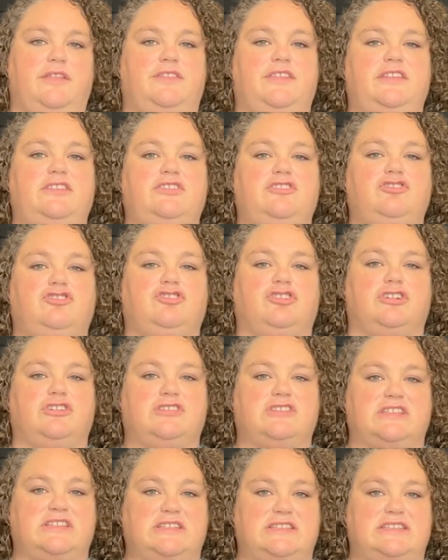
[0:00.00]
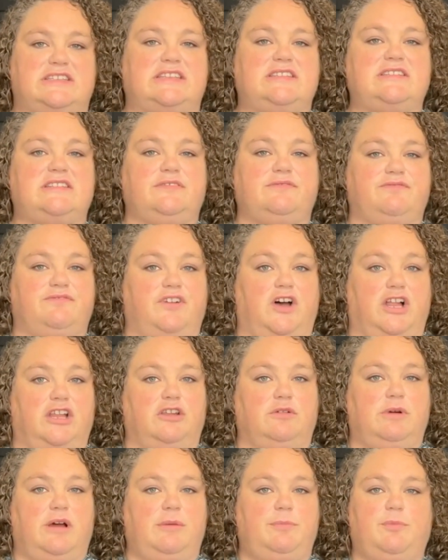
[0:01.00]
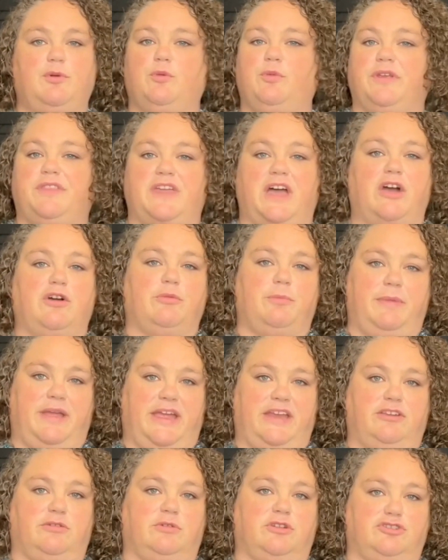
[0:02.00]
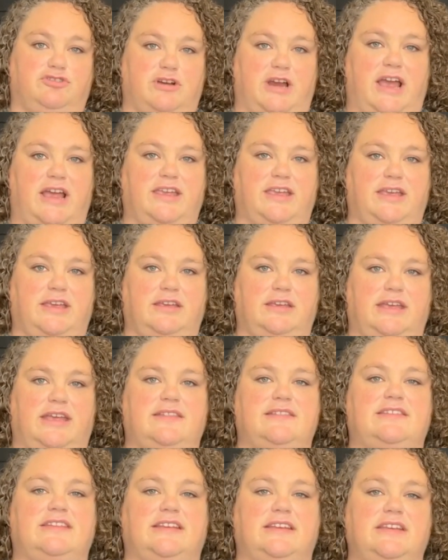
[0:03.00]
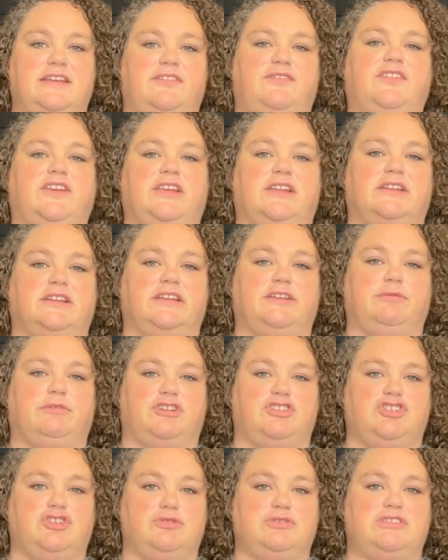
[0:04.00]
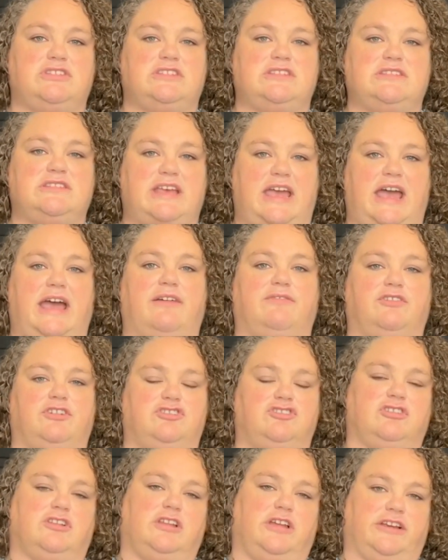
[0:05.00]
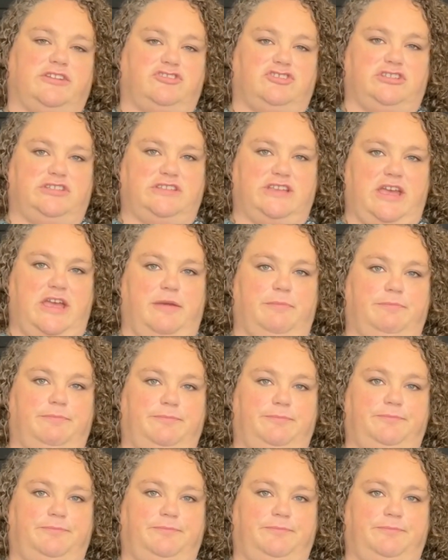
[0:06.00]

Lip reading: This ensures consistent follow-up without manual tracking and significantly reduces average collection time.